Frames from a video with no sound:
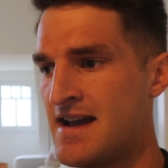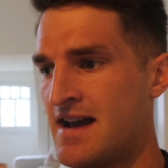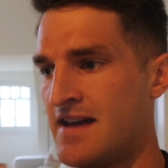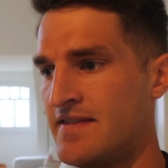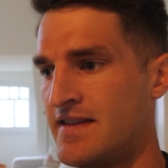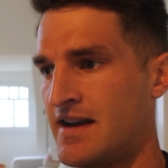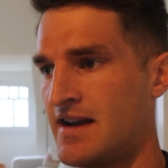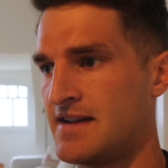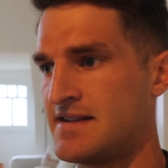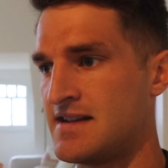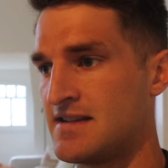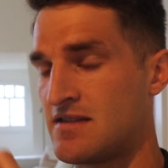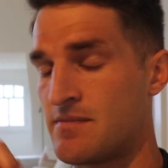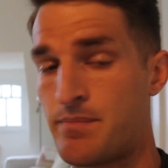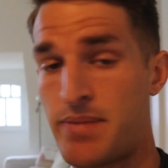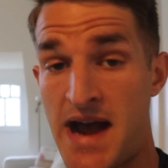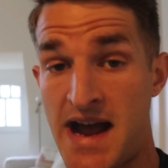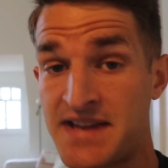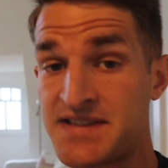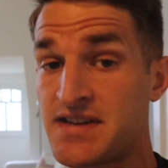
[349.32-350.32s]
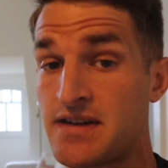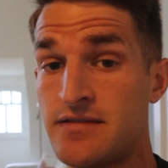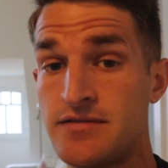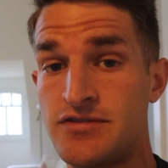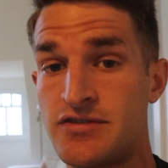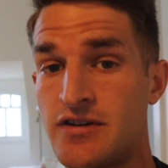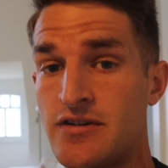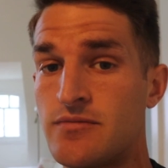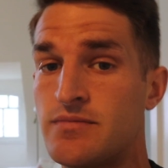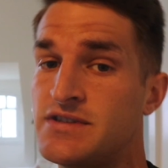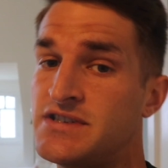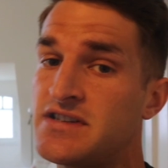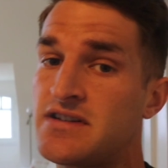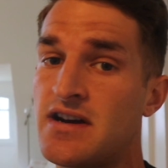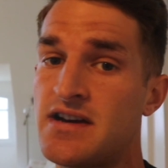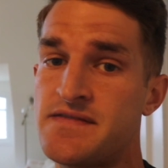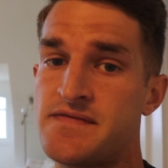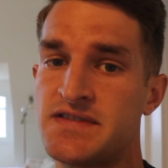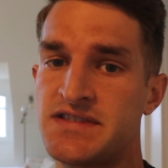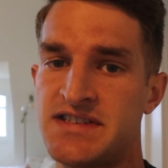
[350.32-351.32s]
And then I did the pato drill, which you
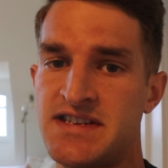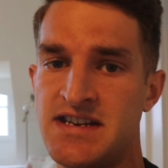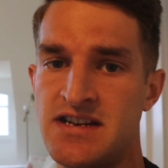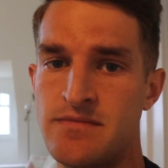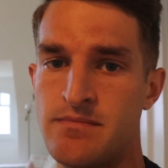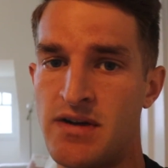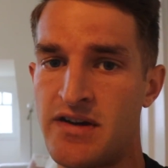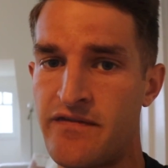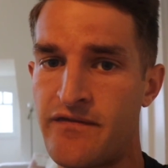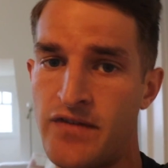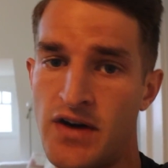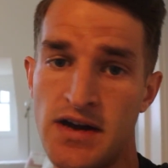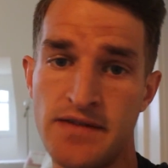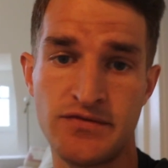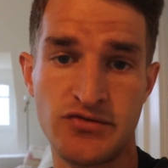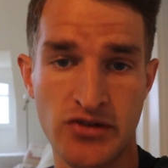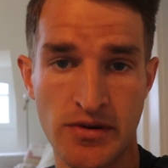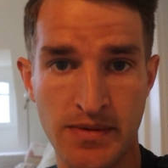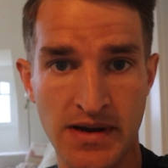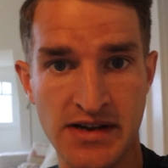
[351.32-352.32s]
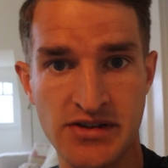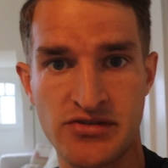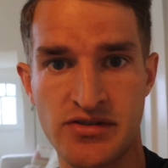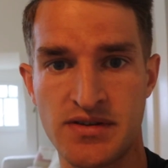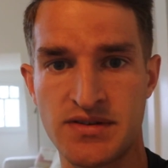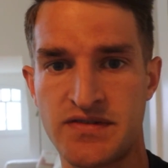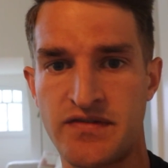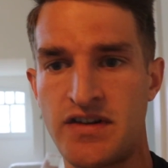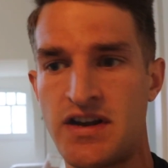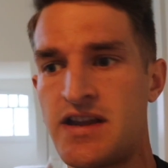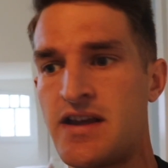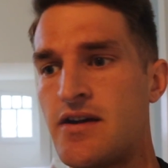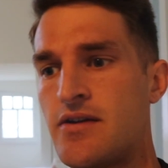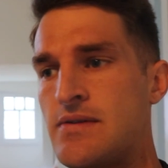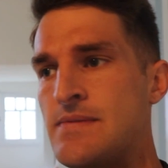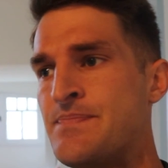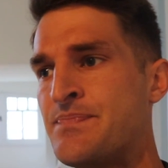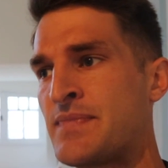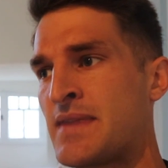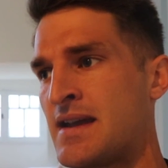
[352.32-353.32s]
guys have seen in my 5 dribbling drills
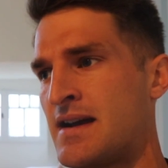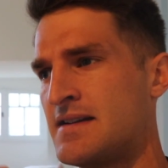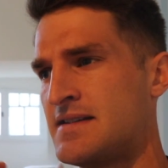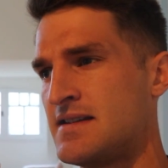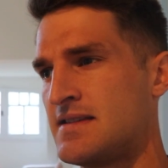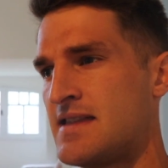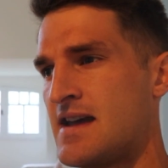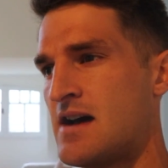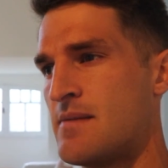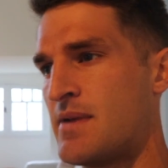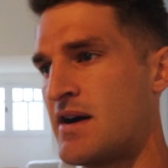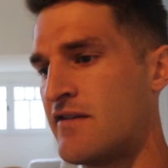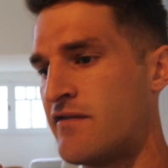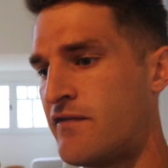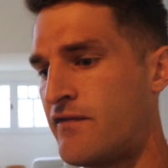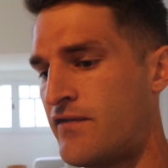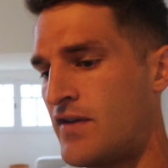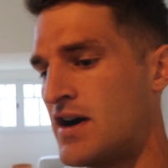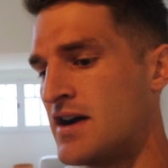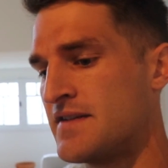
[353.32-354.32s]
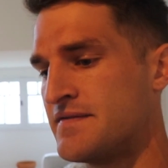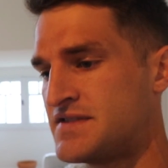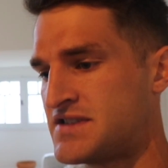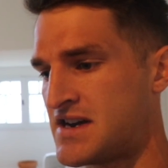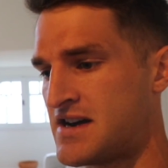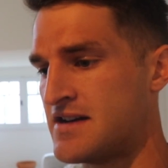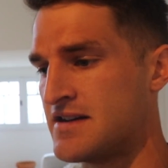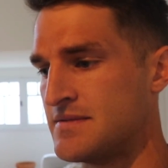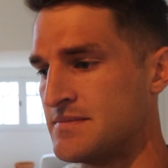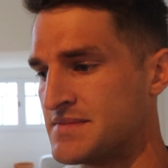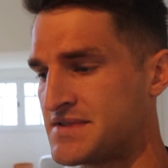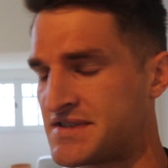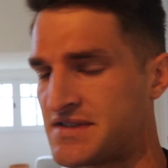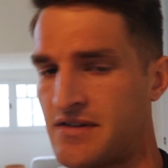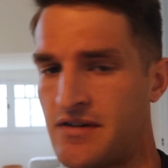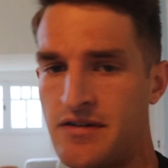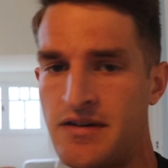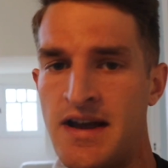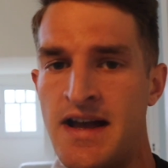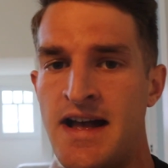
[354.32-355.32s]
video. I did that about 5 times.
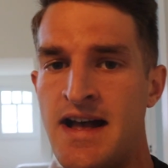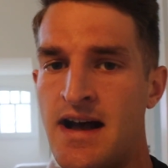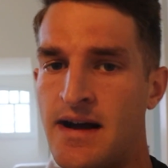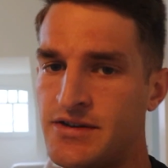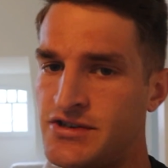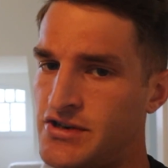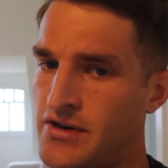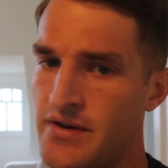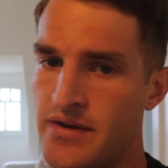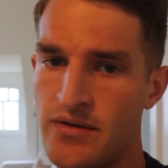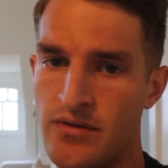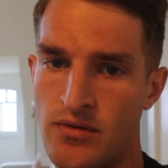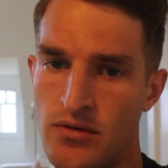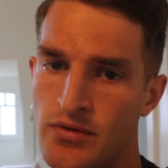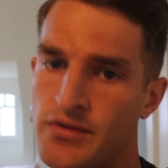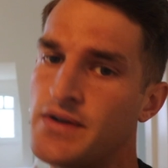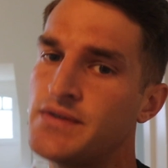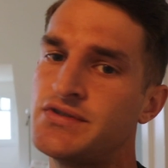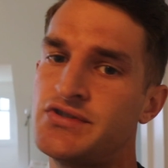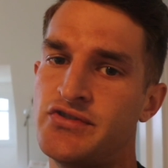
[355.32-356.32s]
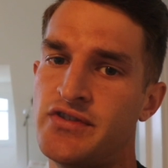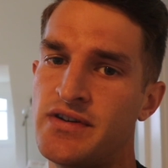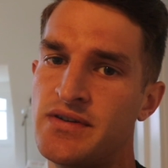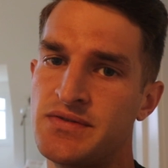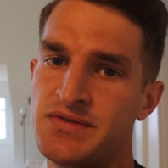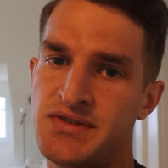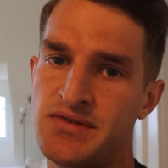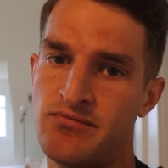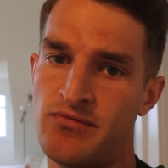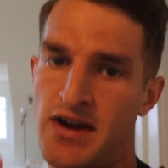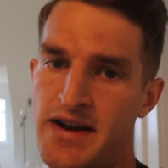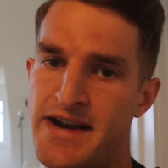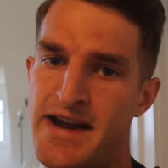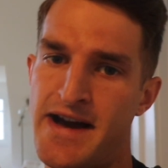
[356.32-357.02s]
So I'll show you all those drills right